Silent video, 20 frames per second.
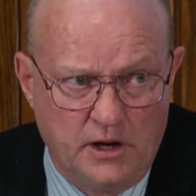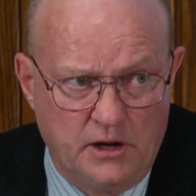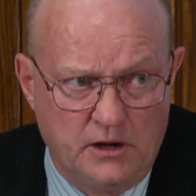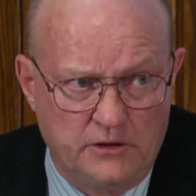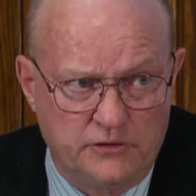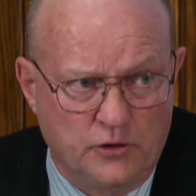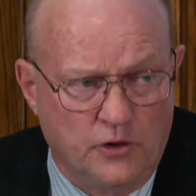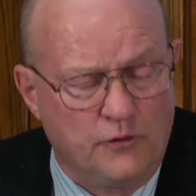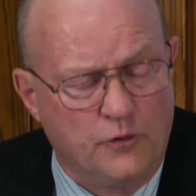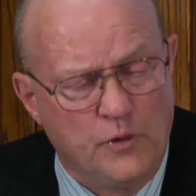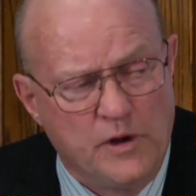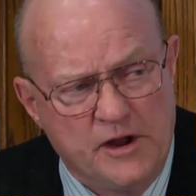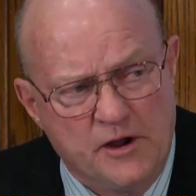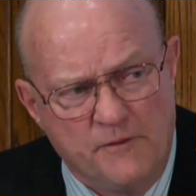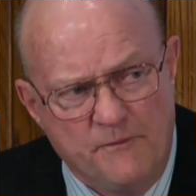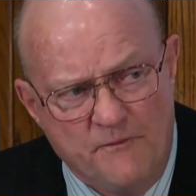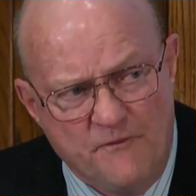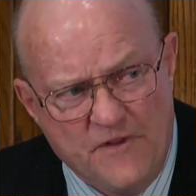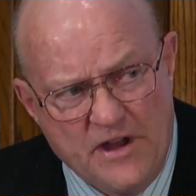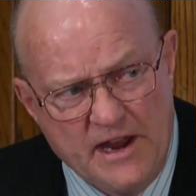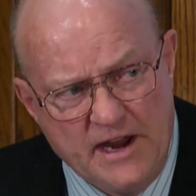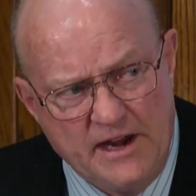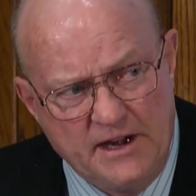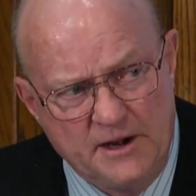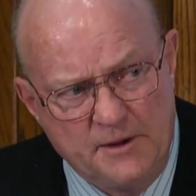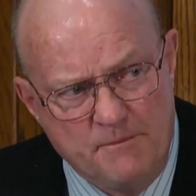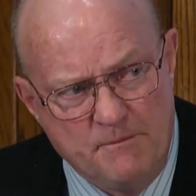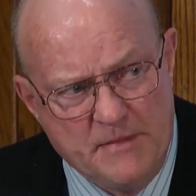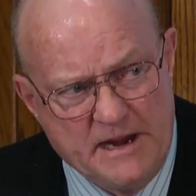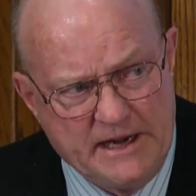So if we invade
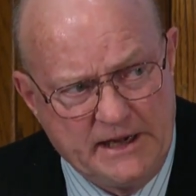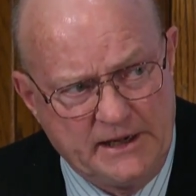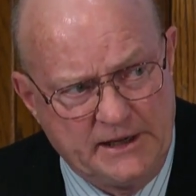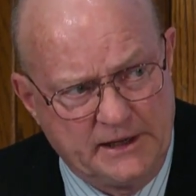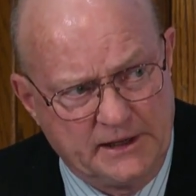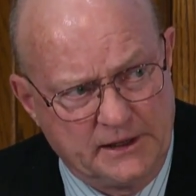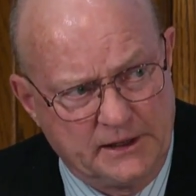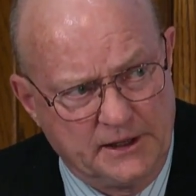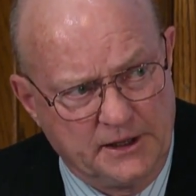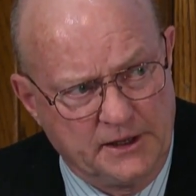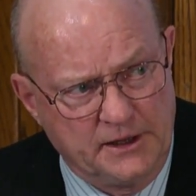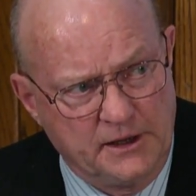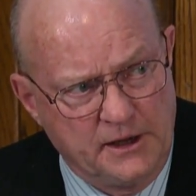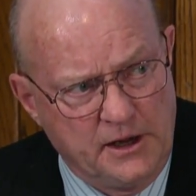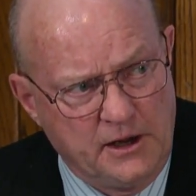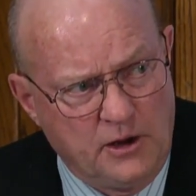immediately,